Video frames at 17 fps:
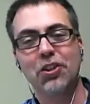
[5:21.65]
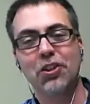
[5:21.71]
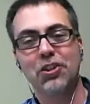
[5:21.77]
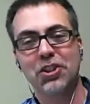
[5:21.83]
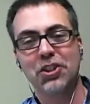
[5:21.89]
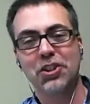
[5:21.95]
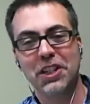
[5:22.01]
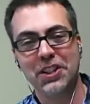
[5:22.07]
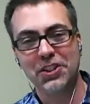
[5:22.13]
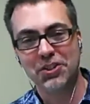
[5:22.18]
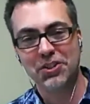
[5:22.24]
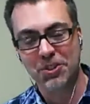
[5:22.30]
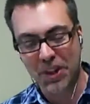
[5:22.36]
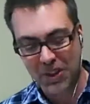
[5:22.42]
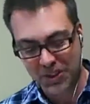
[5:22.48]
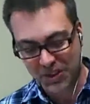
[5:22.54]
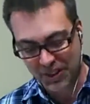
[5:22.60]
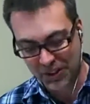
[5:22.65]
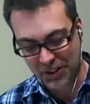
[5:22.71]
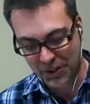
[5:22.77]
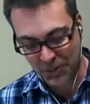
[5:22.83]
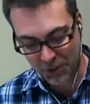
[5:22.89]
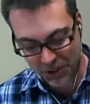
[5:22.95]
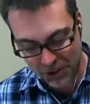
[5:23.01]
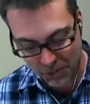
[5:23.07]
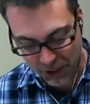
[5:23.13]
to deconstruct the
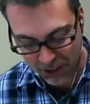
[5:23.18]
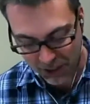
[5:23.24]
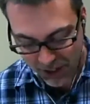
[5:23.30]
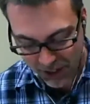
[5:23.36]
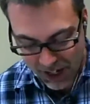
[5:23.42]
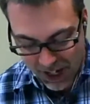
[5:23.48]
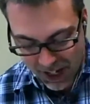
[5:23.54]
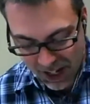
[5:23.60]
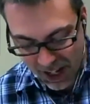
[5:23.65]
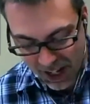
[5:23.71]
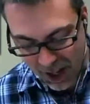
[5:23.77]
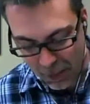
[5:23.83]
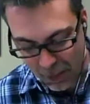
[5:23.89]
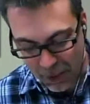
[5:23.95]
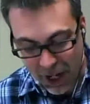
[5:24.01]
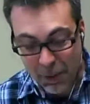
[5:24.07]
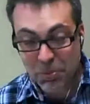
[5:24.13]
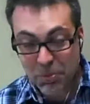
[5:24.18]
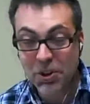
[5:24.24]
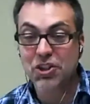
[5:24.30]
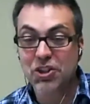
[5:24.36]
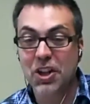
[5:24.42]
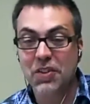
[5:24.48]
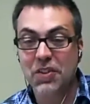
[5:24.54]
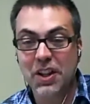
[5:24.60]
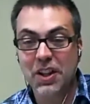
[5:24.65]
words better. But I
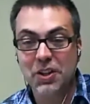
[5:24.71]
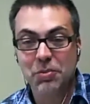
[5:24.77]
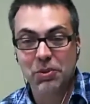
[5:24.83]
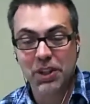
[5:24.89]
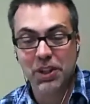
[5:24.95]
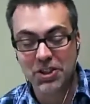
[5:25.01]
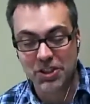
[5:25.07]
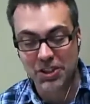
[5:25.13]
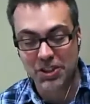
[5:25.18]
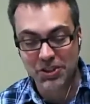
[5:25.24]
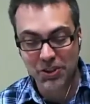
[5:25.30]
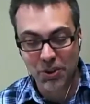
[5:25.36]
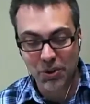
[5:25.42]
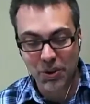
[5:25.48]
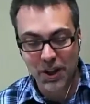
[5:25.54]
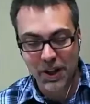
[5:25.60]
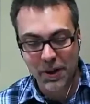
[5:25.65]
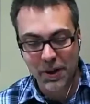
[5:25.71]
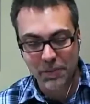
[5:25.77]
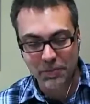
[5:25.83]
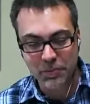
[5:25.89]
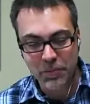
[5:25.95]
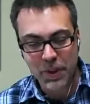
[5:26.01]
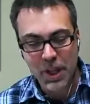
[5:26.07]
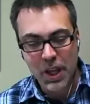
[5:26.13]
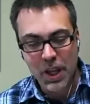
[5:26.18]
appreciate that explanation. So
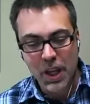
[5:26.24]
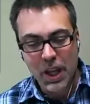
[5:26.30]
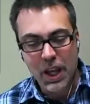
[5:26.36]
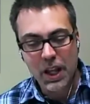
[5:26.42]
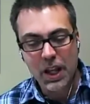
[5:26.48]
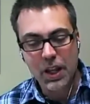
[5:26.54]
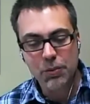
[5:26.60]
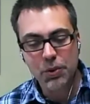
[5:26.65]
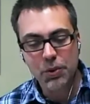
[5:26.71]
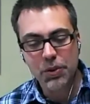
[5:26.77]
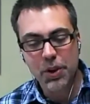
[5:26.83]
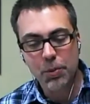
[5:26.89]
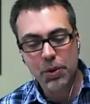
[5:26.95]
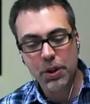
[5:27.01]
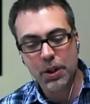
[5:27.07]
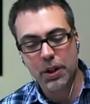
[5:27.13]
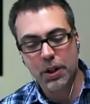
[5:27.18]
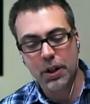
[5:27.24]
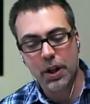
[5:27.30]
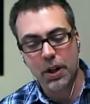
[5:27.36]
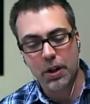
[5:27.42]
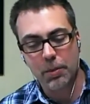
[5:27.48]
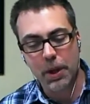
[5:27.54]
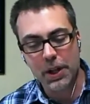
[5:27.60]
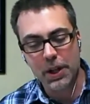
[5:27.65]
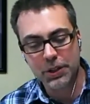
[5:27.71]
and Ruth, I want
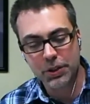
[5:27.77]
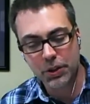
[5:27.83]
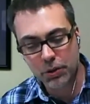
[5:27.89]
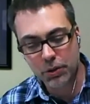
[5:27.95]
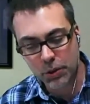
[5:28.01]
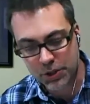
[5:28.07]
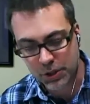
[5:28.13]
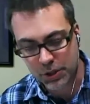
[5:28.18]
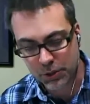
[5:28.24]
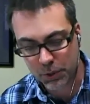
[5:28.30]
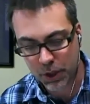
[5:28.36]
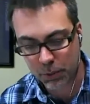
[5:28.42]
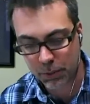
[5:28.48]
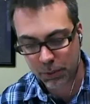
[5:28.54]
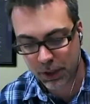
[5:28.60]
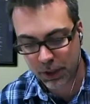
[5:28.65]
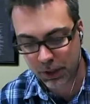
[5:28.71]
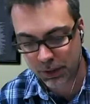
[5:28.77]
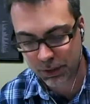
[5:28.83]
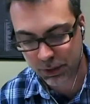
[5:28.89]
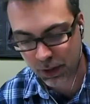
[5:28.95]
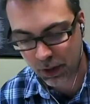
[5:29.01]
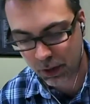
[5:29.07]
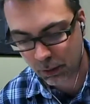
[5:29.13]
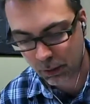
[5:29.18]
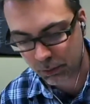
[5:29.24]
to ask you a question as well, because
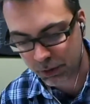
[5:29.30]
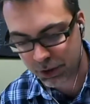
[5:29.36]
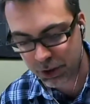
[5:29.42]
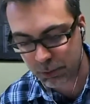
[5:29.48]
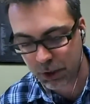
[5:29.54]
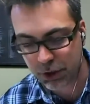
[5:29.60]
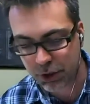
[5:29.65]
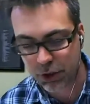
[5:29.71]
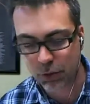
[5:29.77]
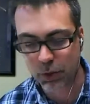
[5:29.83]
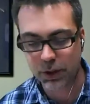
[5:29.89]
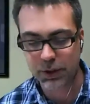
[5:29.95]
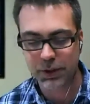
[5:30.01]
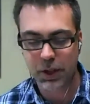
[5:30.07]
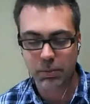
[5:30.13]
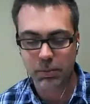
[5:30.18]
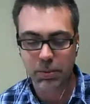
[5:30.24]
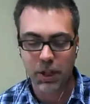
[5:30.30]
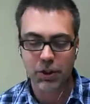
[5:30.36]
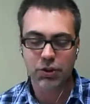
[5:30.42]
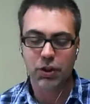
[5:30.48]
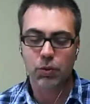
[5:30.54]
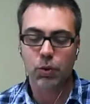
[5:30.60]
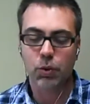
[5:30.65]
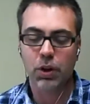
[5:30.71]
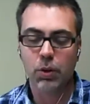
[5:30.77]
just to make sure we're on the same page
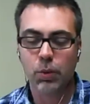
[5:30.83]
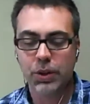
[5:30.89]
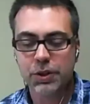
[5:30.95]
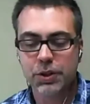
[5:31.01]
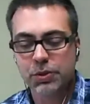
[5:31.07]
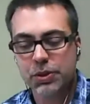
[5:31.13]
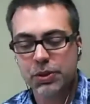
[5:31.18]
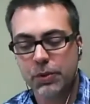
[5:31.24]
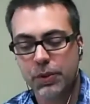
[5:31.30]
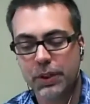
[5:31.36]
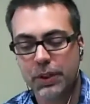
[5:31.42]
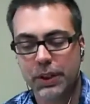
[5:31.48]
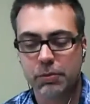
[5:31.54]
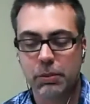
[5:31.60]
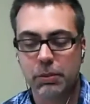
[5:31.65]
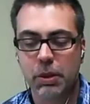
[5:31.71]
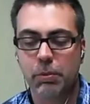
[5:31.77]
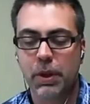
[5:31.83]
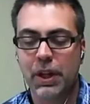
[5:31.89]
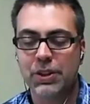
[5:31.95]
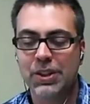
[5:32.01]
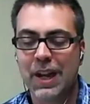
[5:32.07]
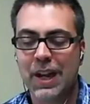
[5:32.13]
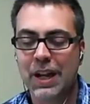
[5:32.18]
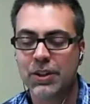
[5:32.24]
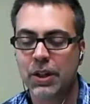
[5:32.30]
here, what specifically is meant by
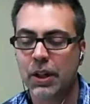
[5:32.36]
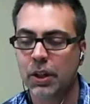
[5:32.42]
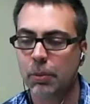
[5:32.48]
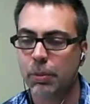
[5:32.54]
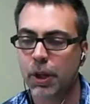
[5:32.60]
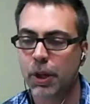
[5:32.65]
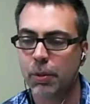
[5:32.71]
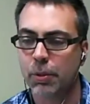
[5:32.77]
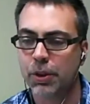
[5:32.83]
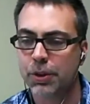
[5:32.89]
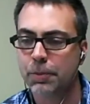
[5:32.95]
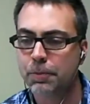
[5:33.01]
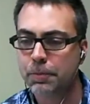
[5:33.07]
tactile impairment?